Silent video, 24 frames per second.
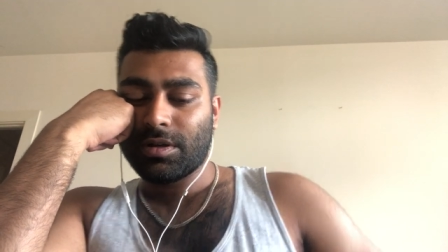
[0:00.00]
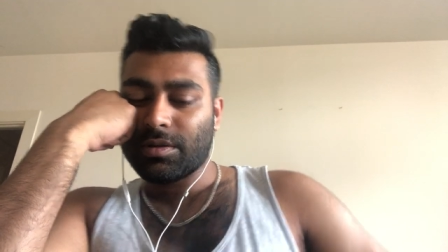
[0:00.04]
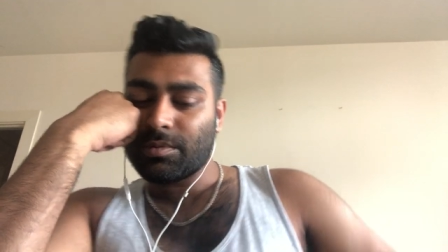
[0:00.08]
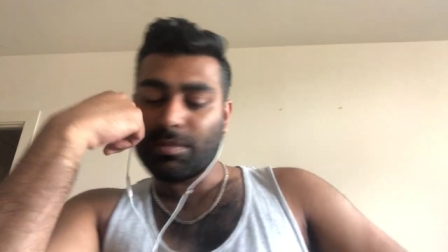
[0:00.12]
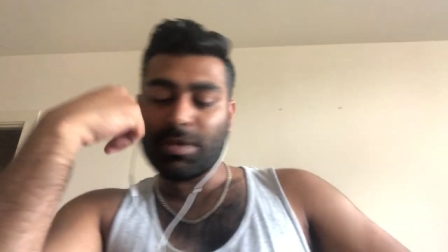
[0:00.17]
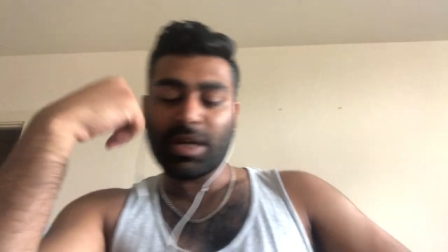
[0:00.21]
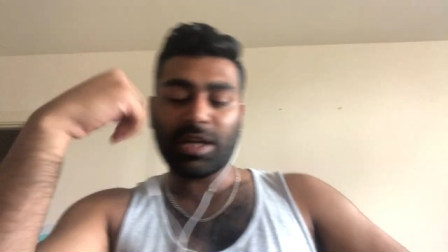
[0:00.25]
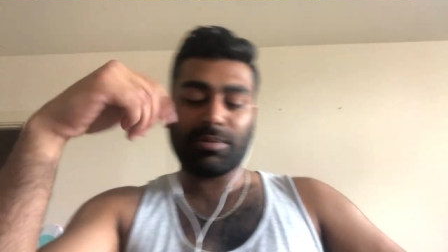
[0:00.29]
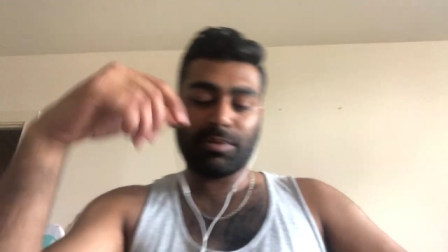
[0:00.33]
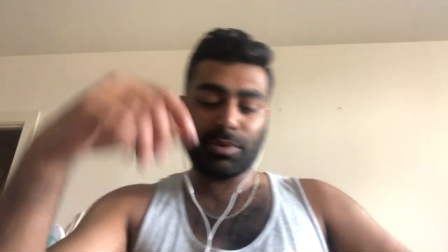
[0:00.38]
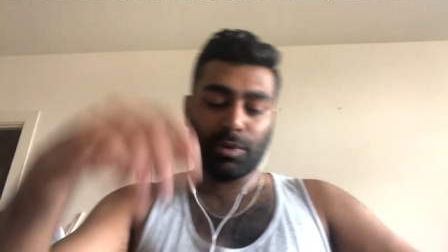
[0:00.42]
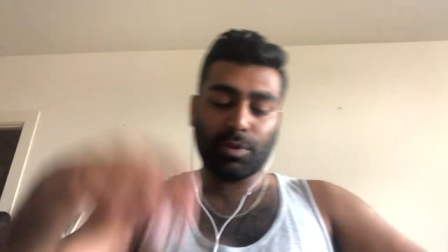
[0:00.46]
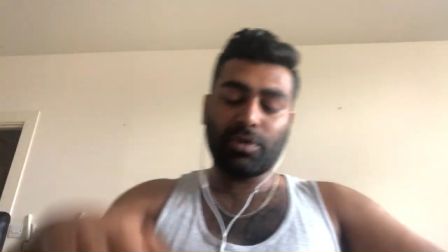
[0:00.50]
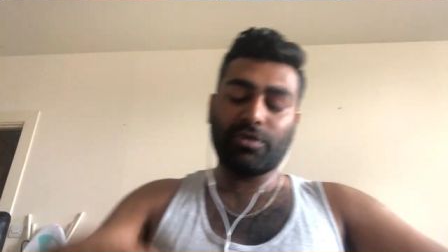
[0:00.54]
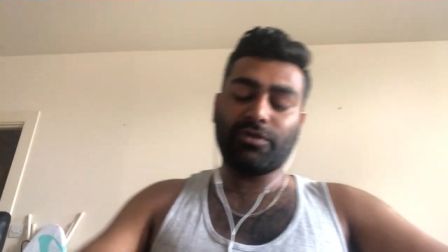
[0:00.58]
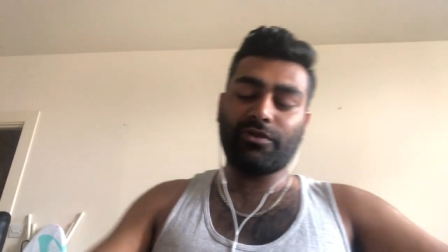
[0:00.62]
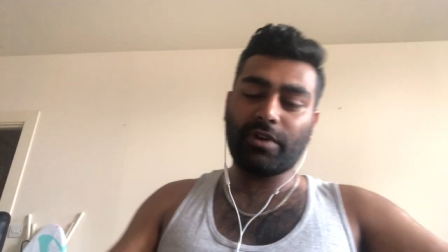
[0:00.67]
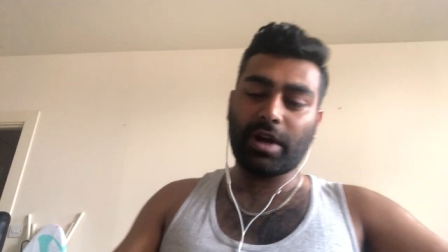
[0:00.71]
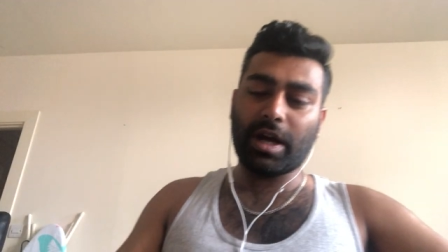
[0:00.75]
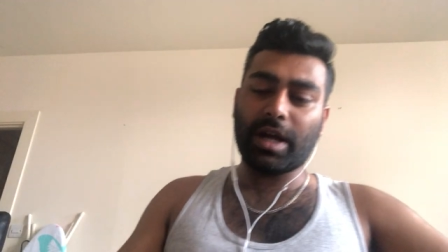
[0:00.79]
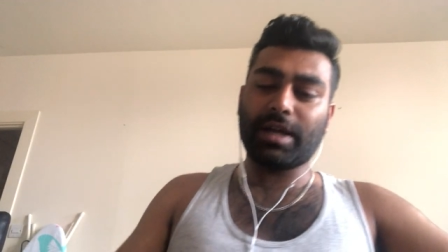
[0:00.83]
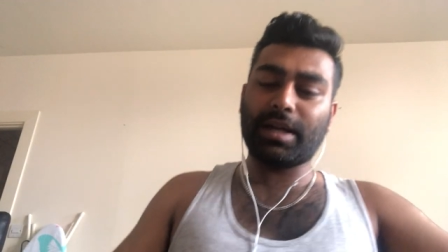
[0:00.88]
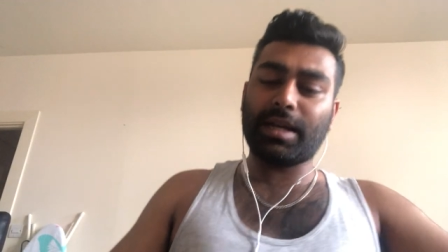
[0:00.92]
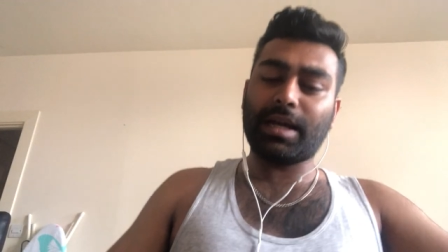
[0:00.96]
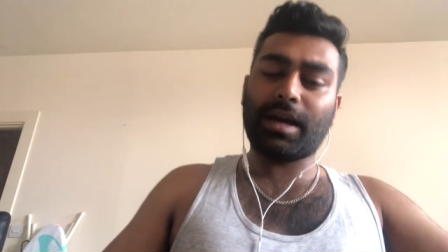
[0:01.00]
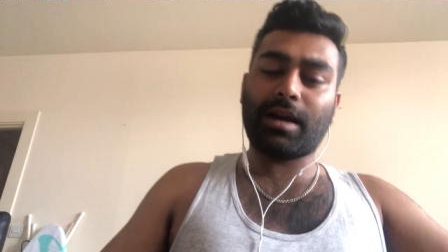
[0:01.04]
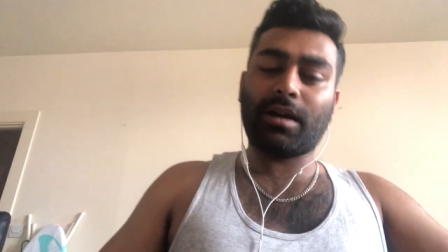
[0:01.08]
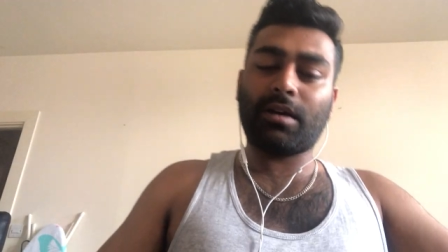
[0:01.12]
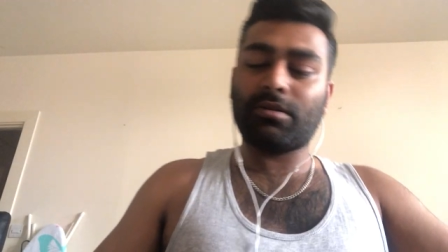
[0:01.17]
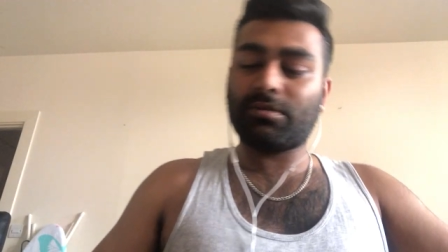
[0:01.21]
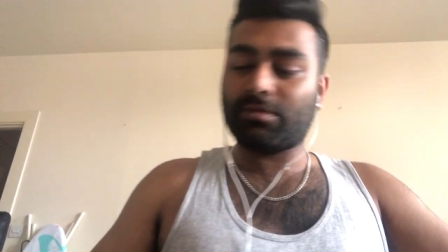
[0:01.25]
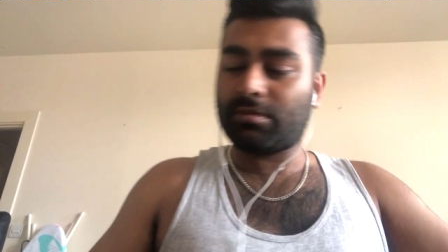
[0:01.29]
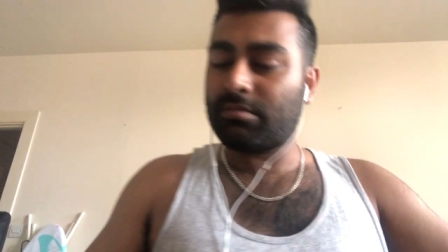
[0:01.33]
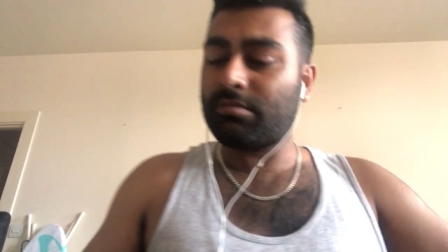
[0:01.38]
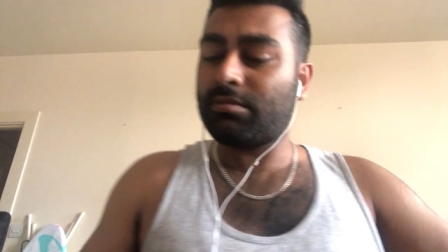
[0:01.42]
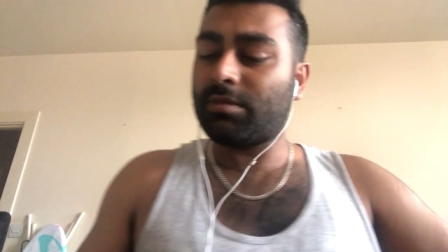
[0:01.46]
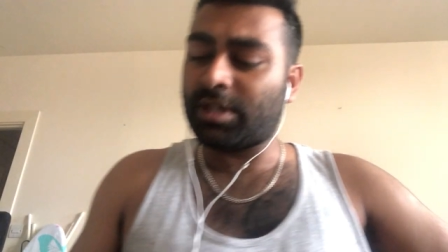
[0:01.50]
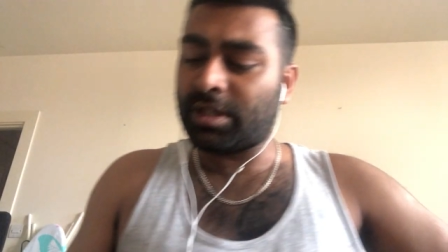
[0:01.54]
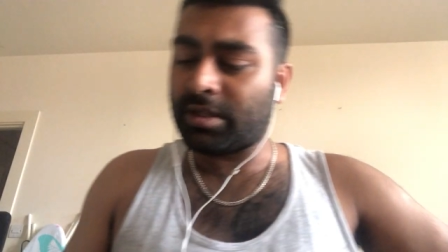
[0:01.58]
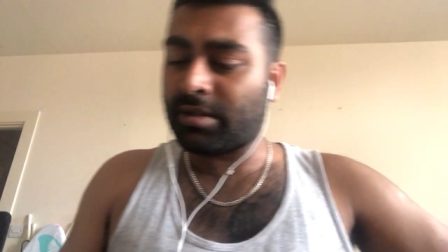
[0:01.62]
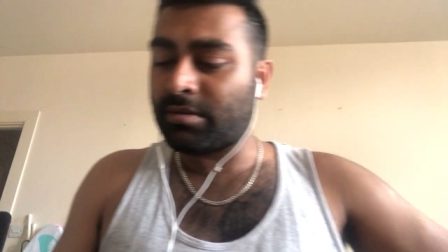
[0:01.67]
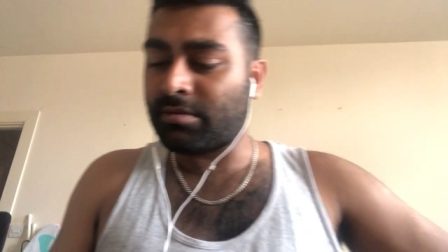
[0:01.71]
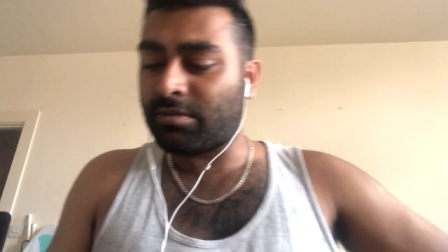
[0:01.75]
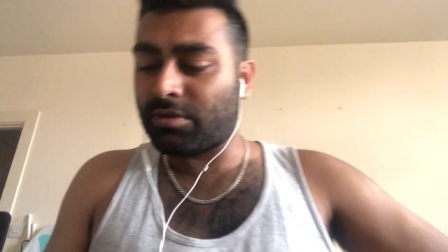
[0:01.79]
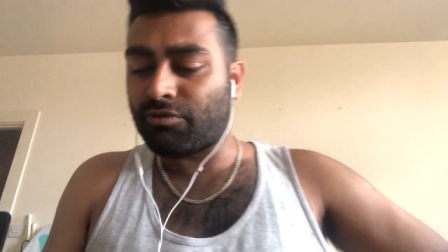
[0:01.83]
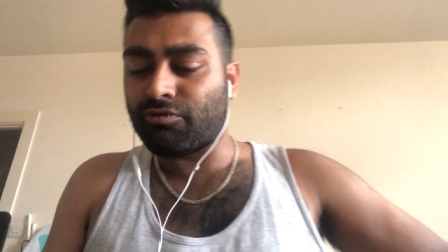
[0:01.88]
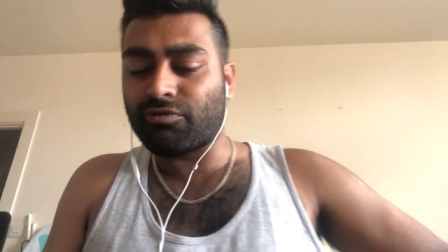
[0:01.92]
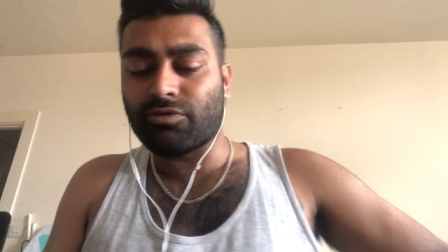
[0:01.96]
Maybe we'll find out
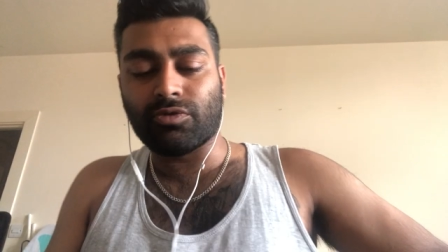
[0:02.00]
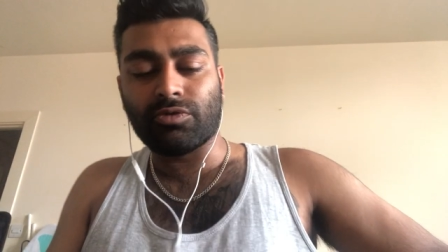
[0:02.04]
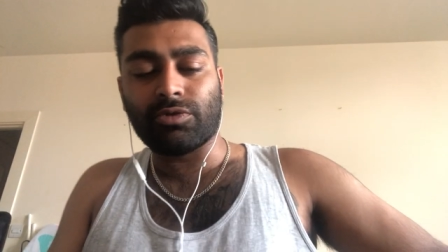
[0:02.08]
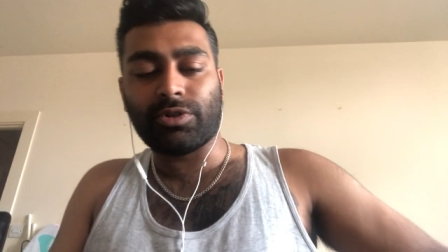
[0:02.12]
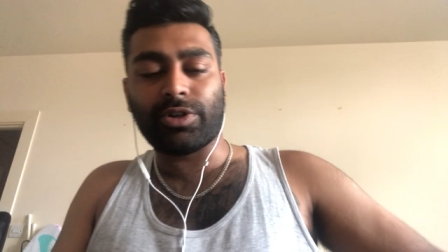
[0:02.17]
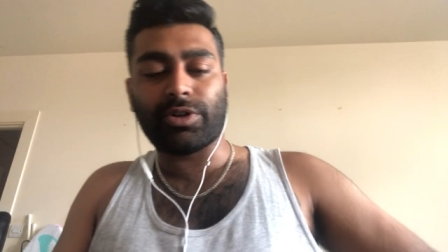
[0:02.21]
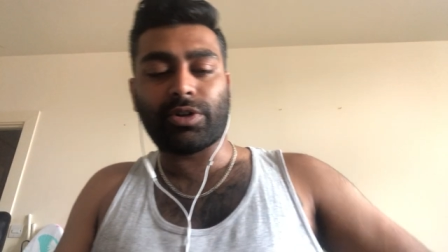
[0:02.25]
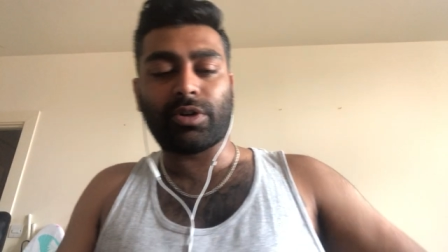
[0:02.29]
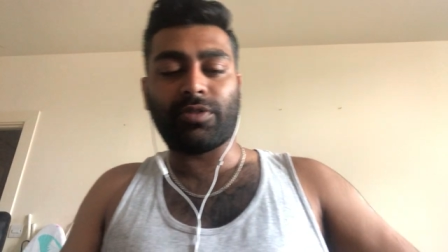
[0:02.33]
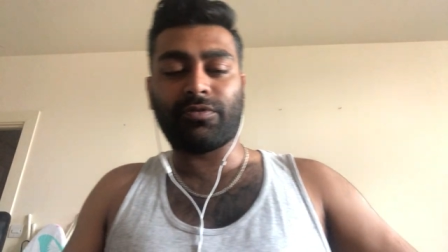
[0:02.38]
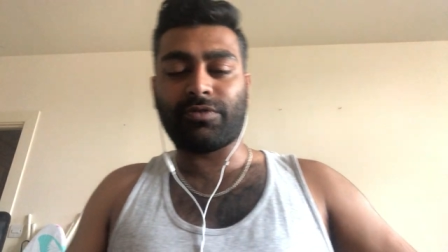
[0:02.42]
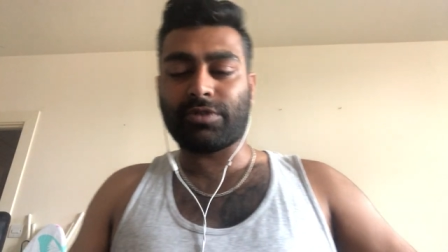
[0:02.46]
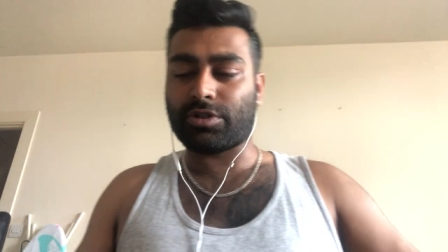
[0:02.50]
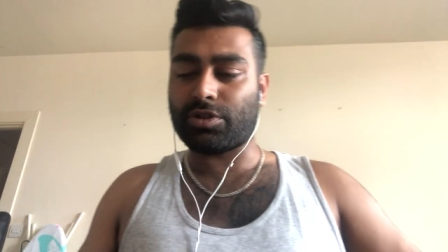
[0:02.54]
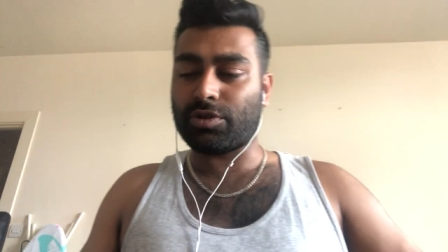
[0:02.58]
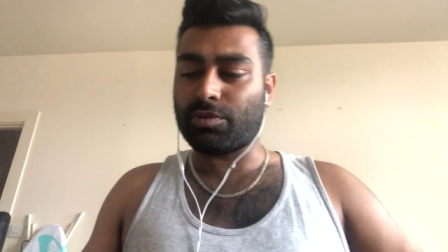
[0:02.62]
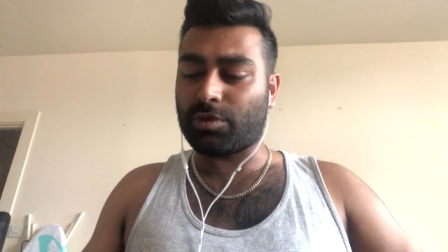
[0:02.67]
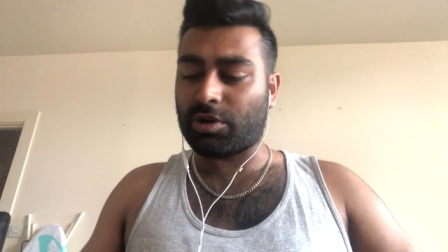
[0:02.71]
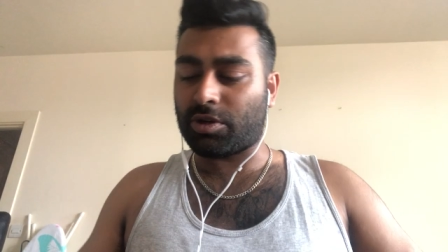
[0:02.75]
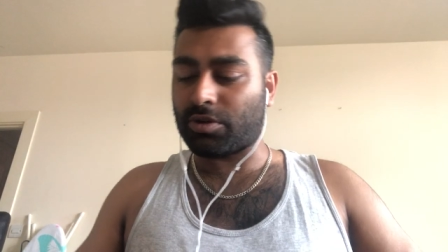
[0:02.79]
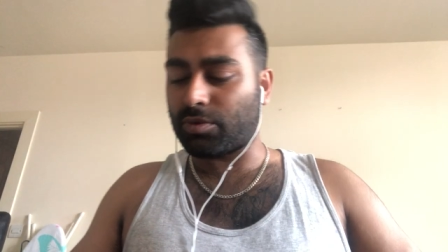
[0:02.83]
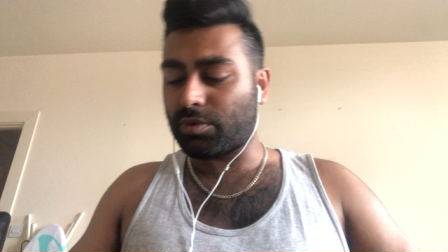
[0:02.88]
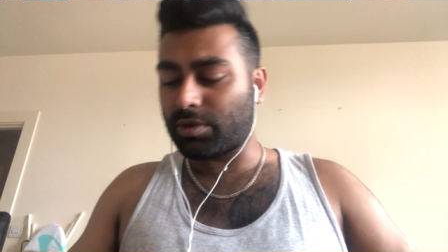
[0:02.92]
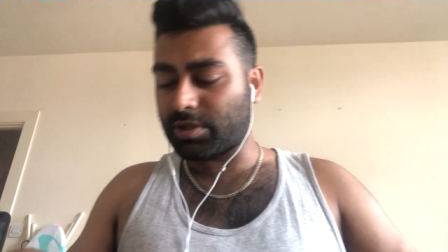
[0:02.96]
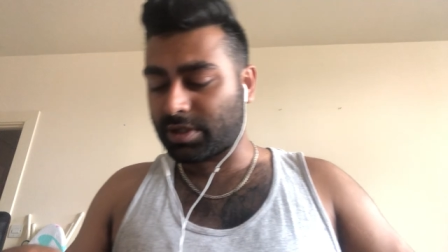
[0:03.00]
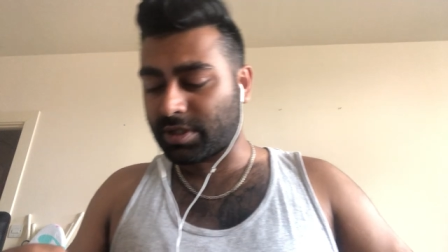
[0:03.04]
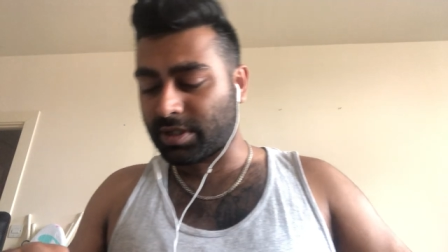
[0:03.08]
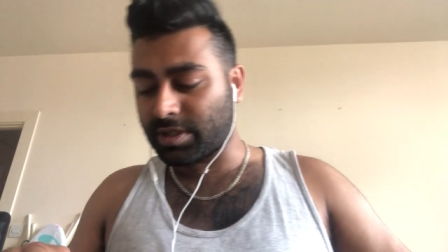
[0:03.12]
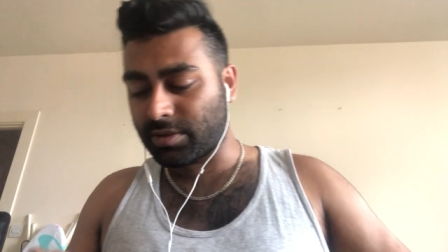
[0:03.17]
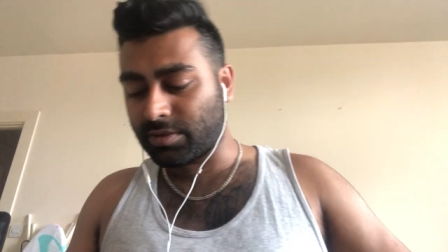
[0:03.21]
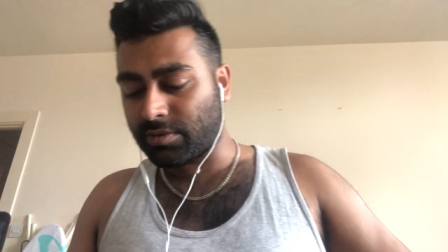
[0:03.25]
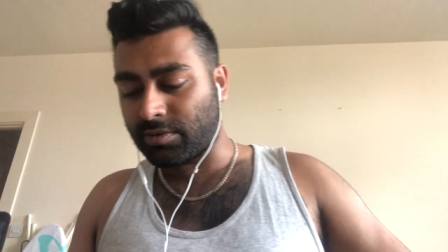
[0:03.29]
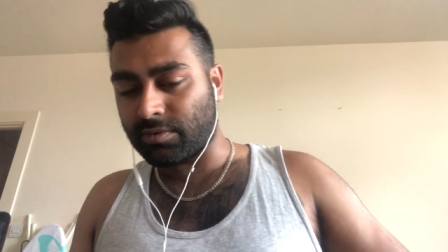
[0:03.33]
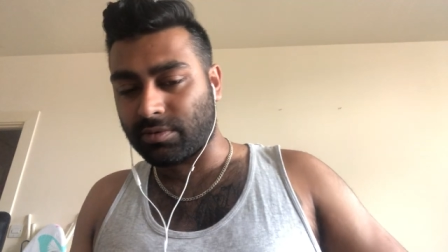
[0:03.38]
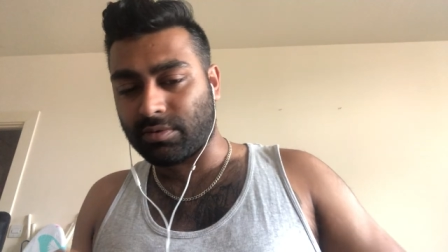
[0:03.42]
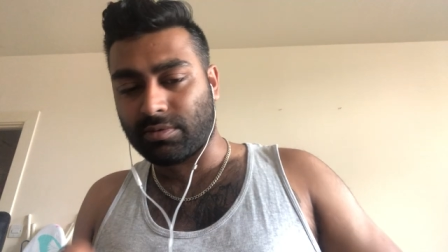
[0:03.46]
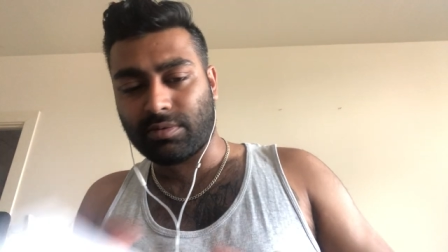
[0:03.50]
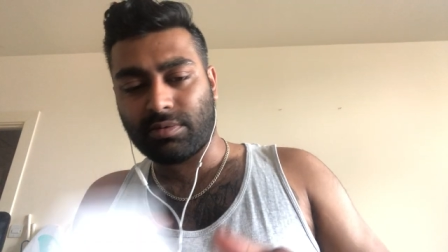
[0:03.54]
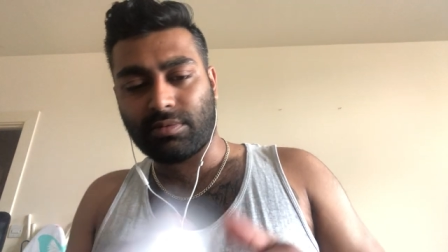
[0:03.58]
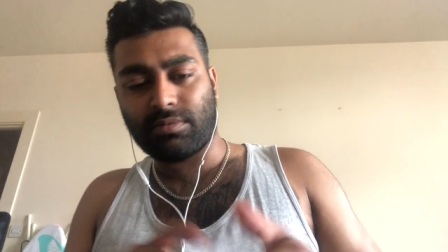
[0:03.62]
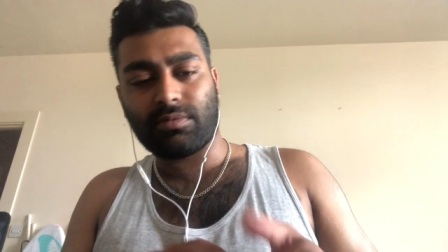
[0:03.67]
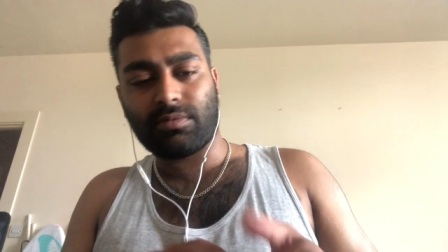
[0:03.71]
in the rule you cover tomorrow. What's it called?